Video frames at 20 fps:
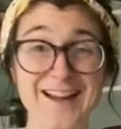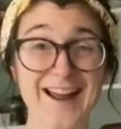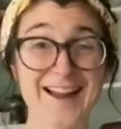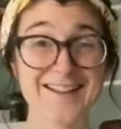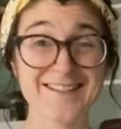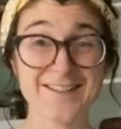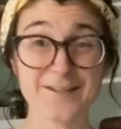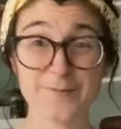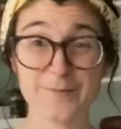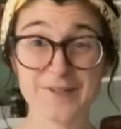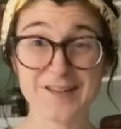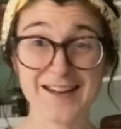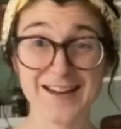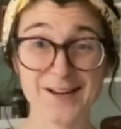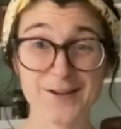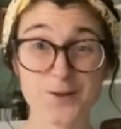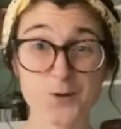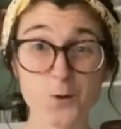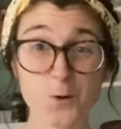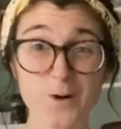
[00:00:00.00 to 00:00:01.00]
some
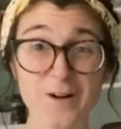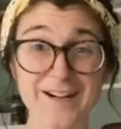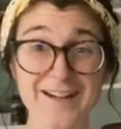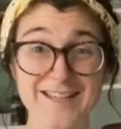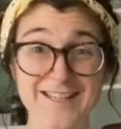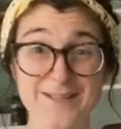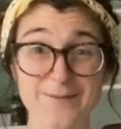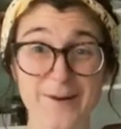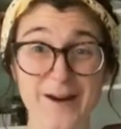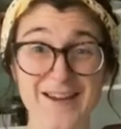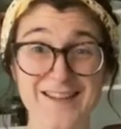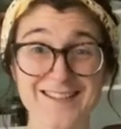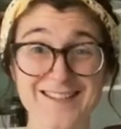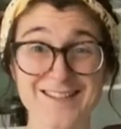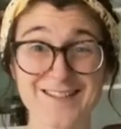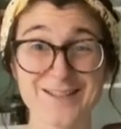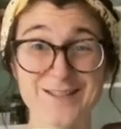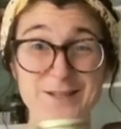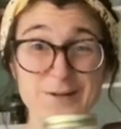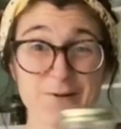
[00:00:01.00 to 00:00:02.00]
tandoori
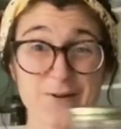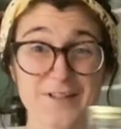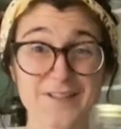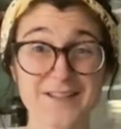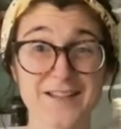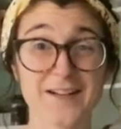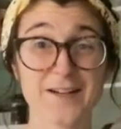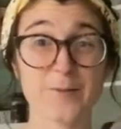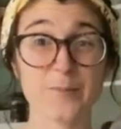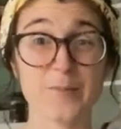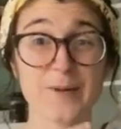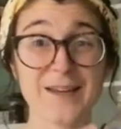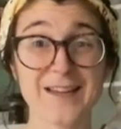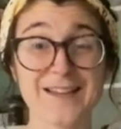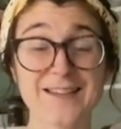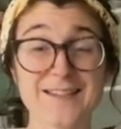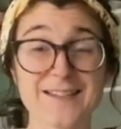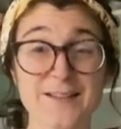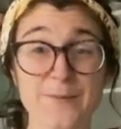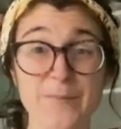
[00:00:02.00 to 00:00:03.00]
spices. So it's going to
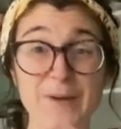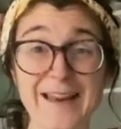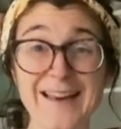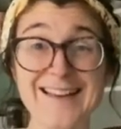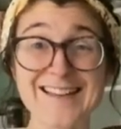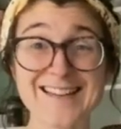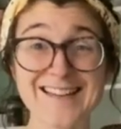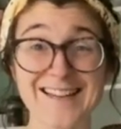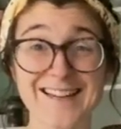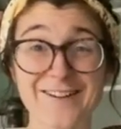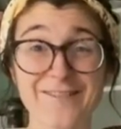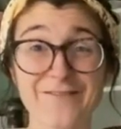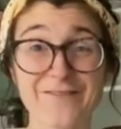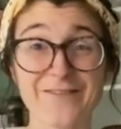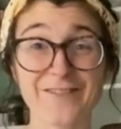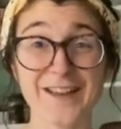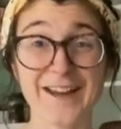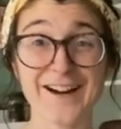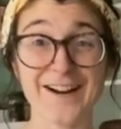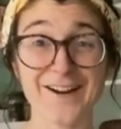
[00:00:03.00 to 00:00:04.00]
be some Indian
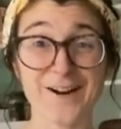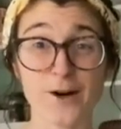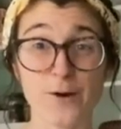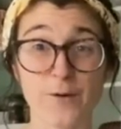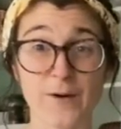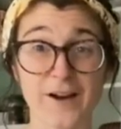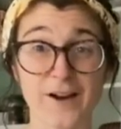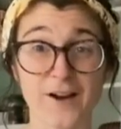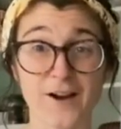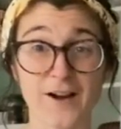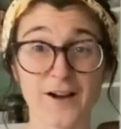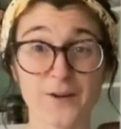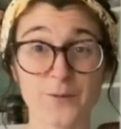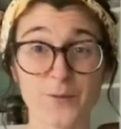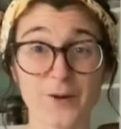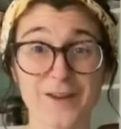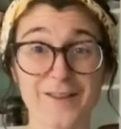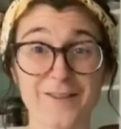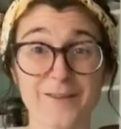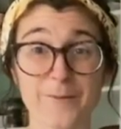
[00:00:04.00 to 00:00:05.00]
flair going on
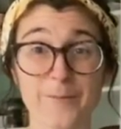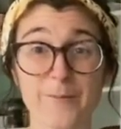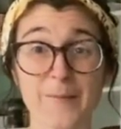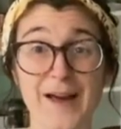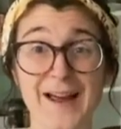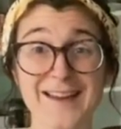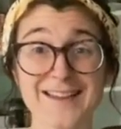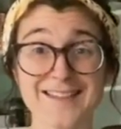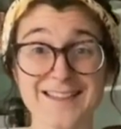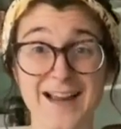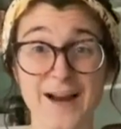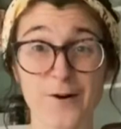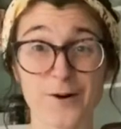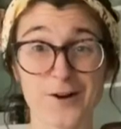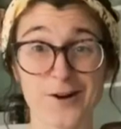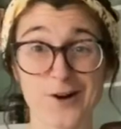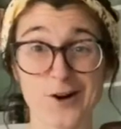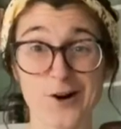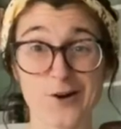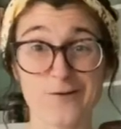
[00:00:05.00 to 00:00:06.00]
with my
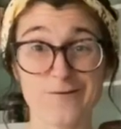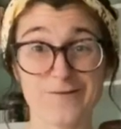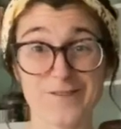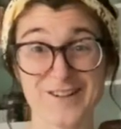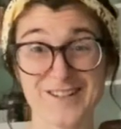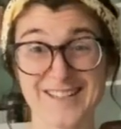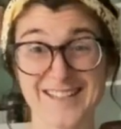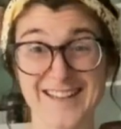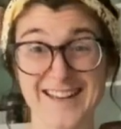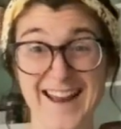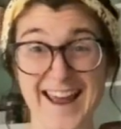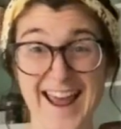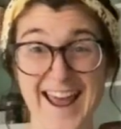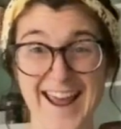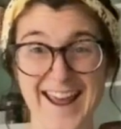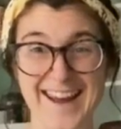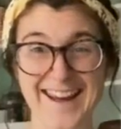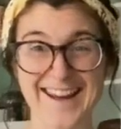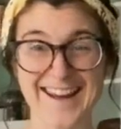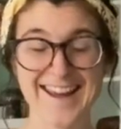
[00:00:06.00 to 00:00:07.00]
sauerkraut for
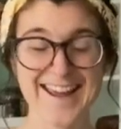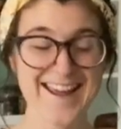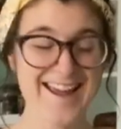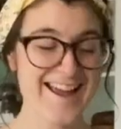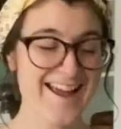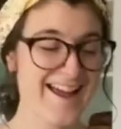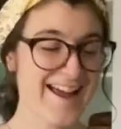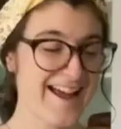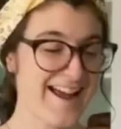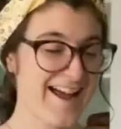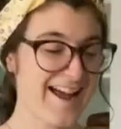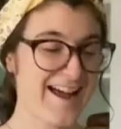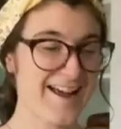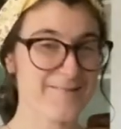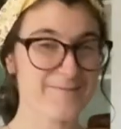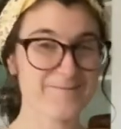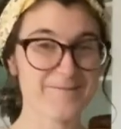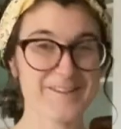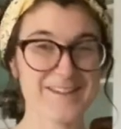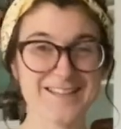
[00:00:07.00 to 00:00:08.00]
today,
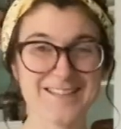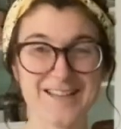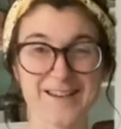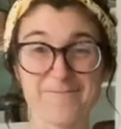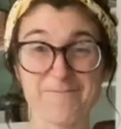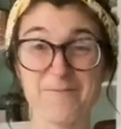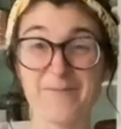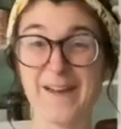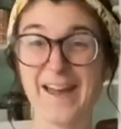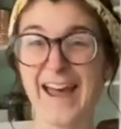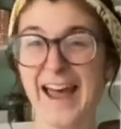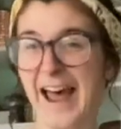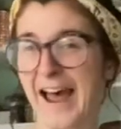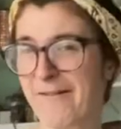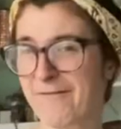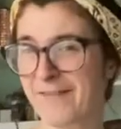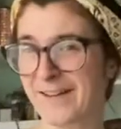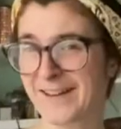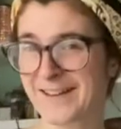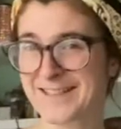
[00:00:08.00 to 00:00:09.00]
because I'm
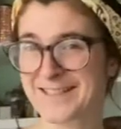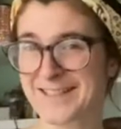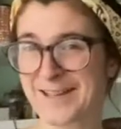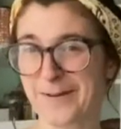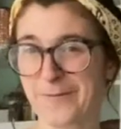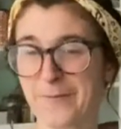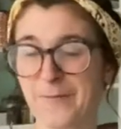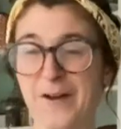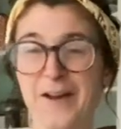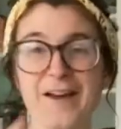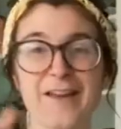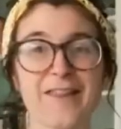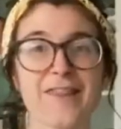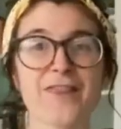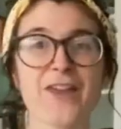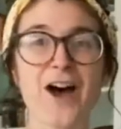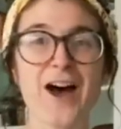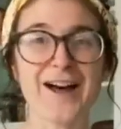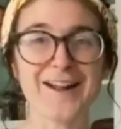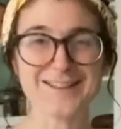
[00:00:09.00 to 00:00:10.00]
having some
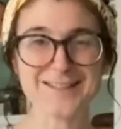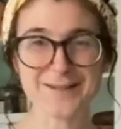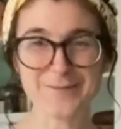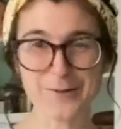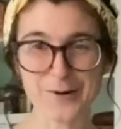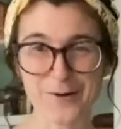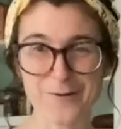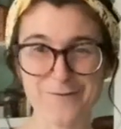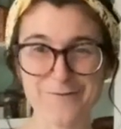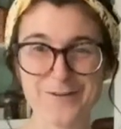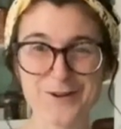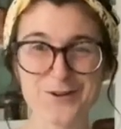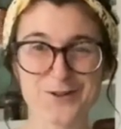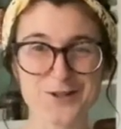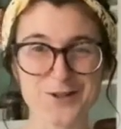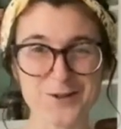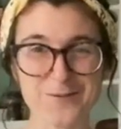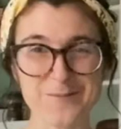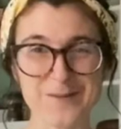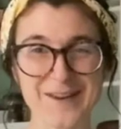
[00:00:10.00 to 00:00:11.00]
thoughts about
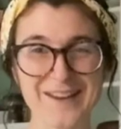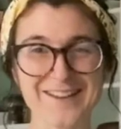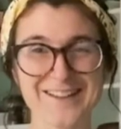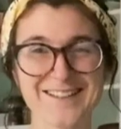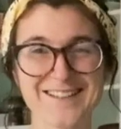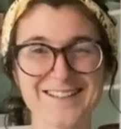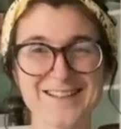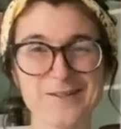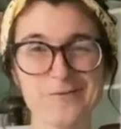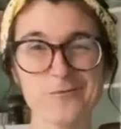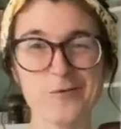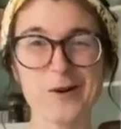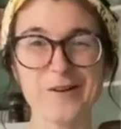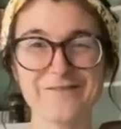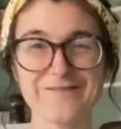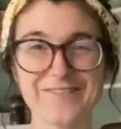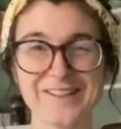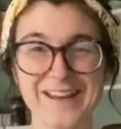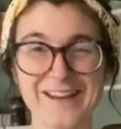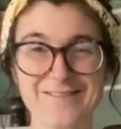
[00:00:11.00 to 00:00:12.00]
future meals and
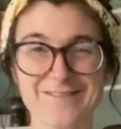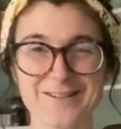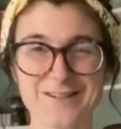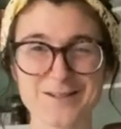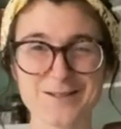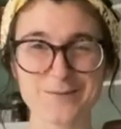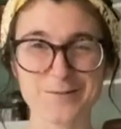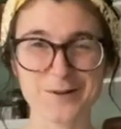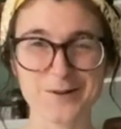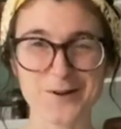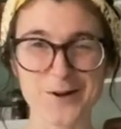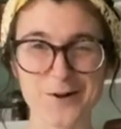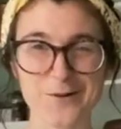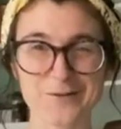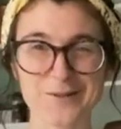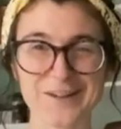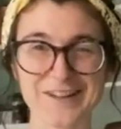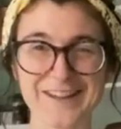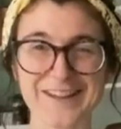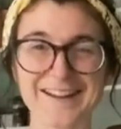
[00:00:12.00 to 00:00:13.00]
what flavors would go
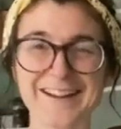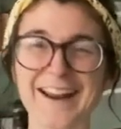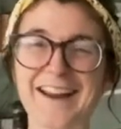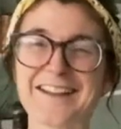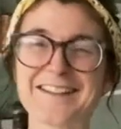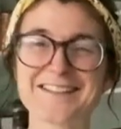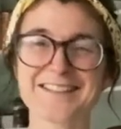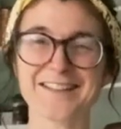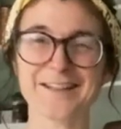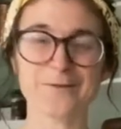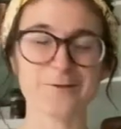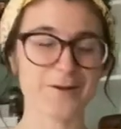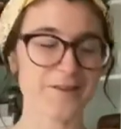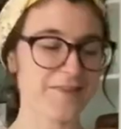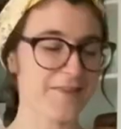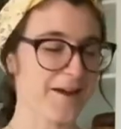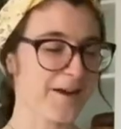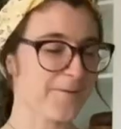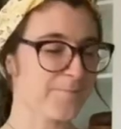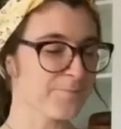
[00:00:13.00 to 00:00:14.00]
really nicely with
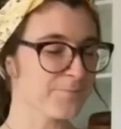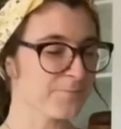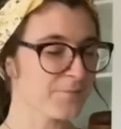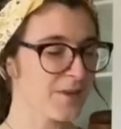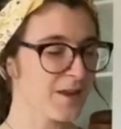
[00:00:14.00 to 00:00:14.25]
them.